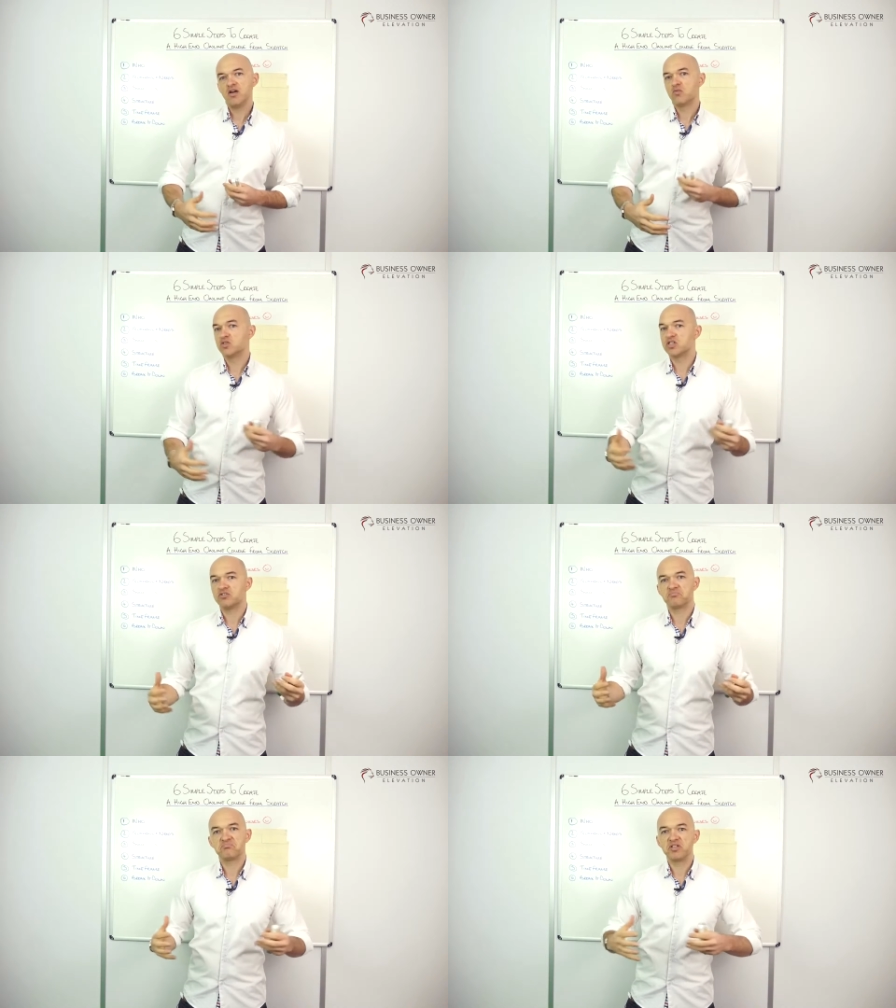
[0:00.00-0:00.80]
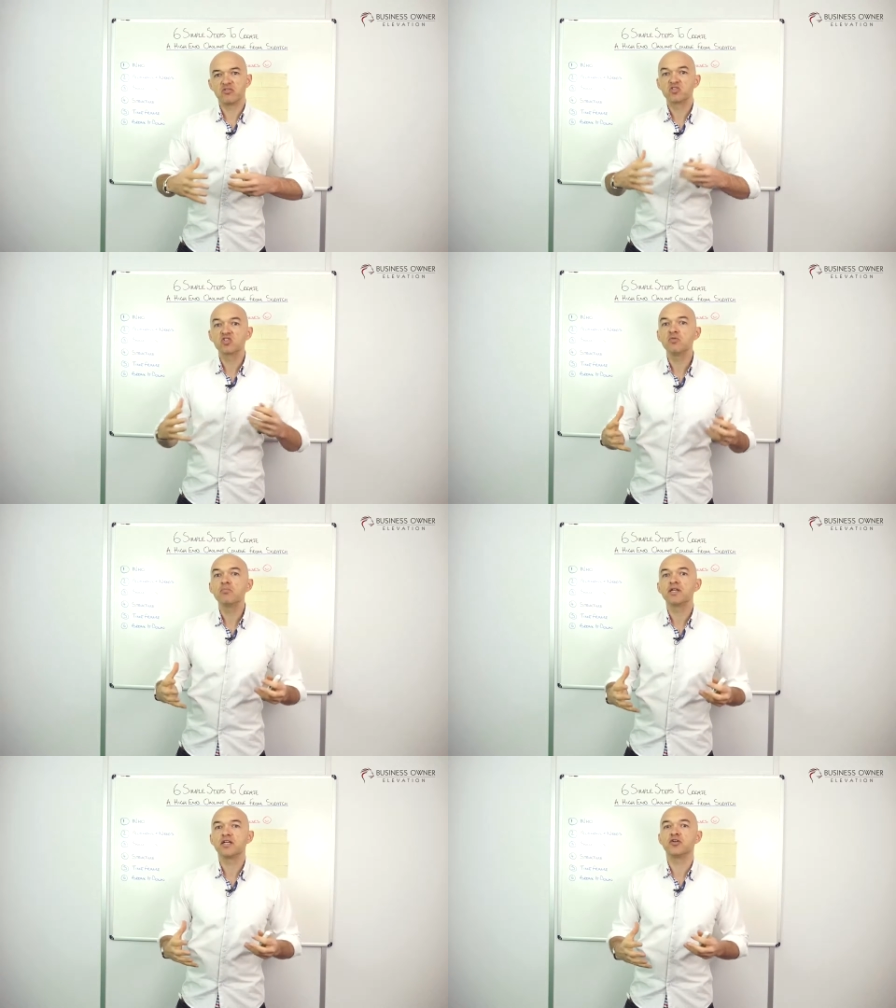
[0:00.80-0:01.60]
Was it,
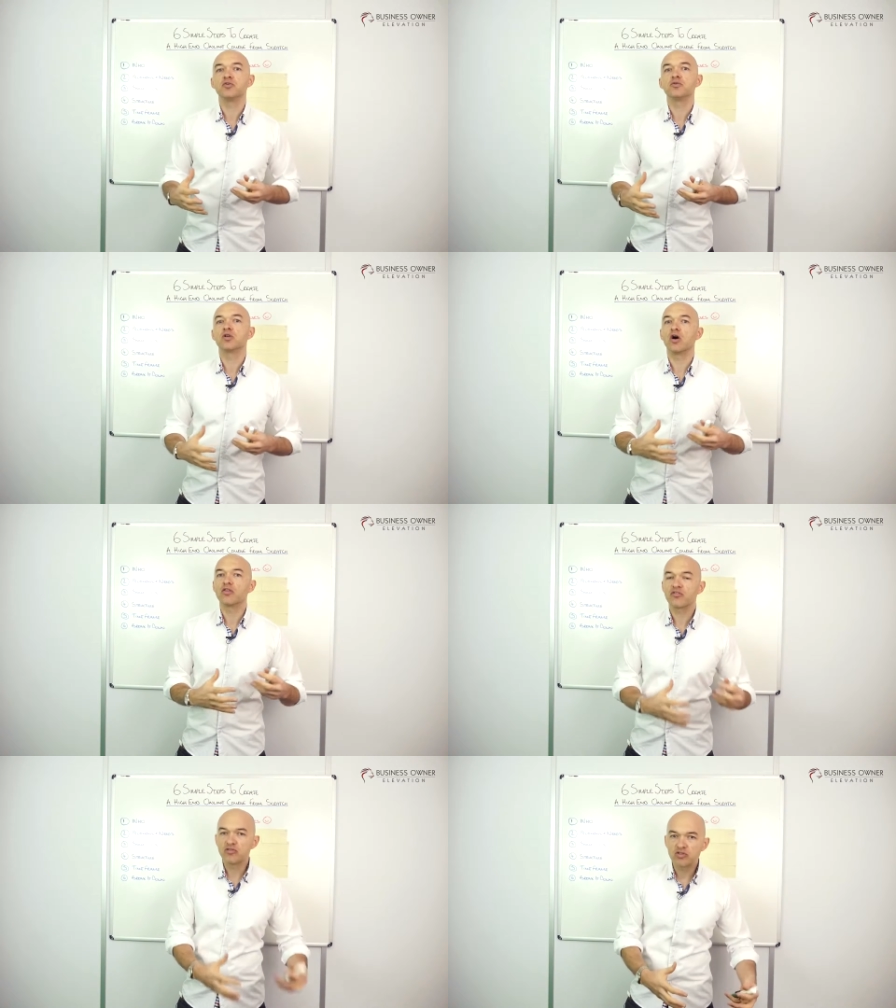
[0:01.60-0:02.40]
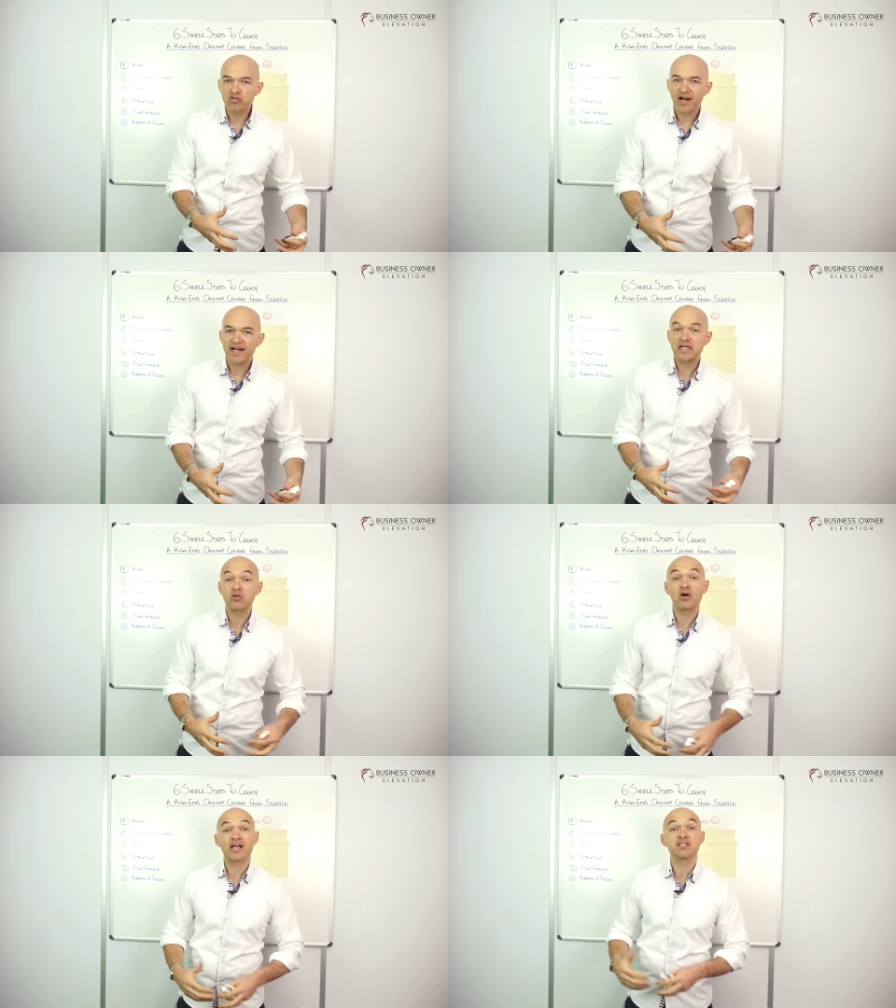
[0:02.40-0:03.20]
somebody who'd gone through
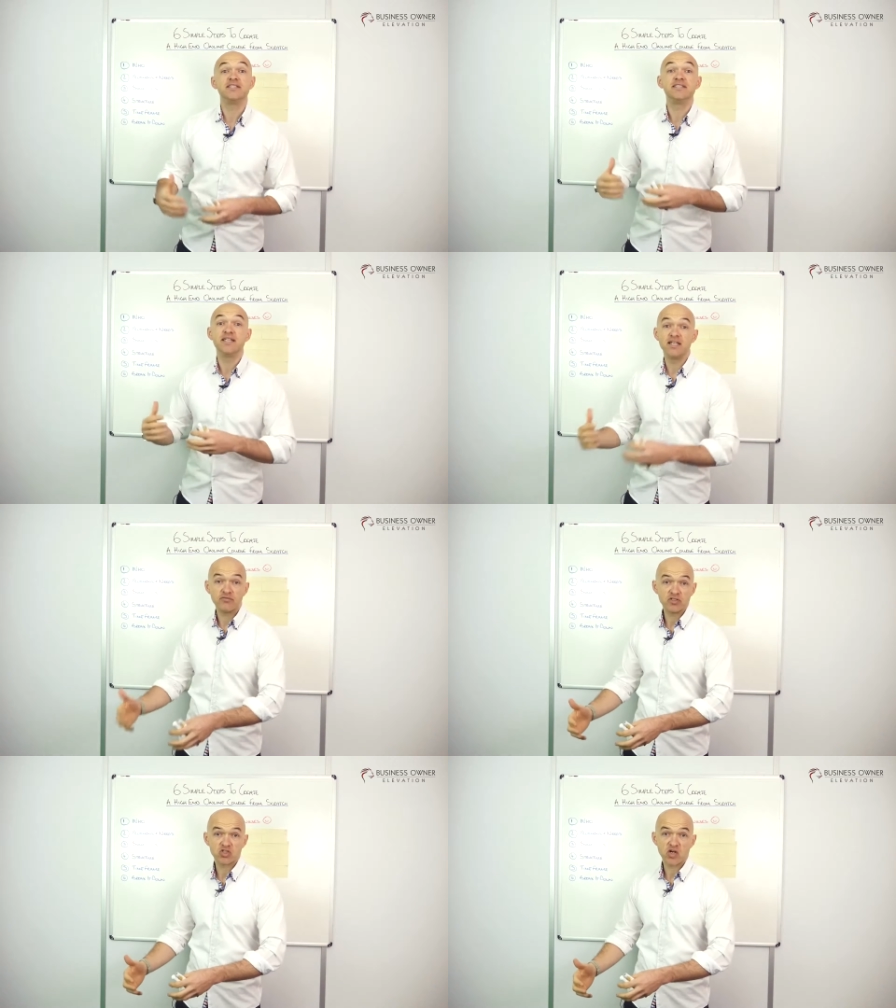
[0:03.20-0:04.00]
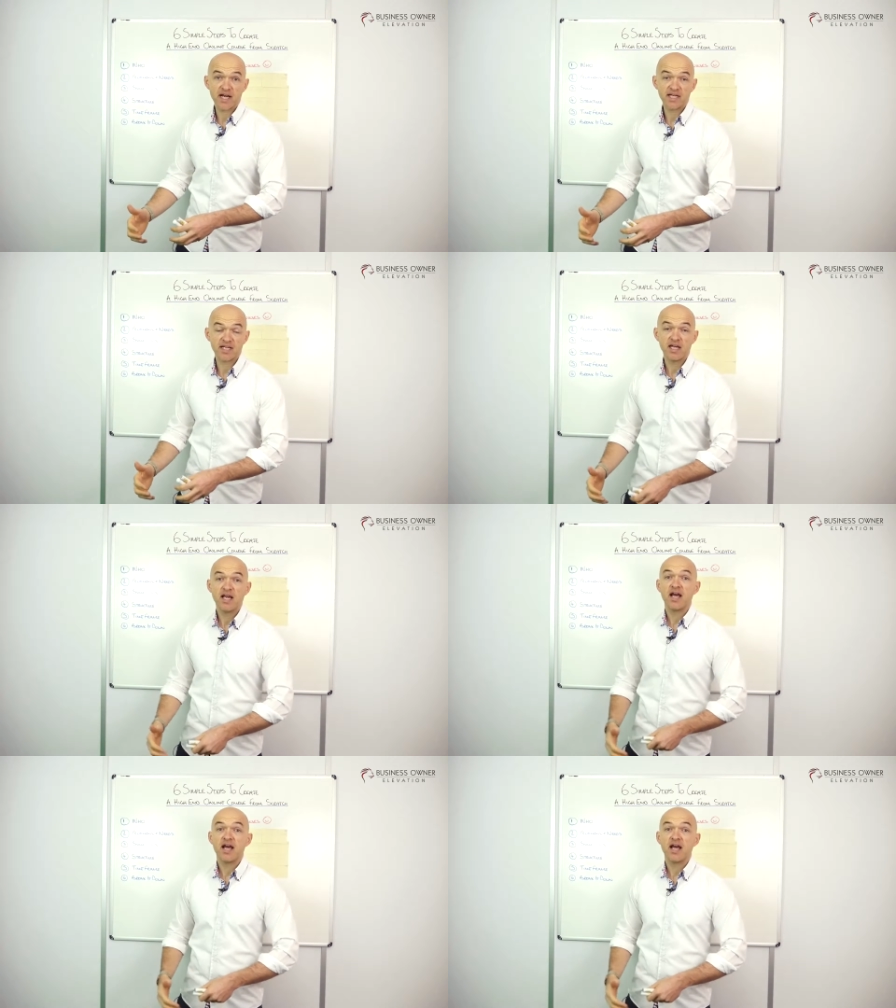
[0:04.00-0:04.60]
training or actually delivered training?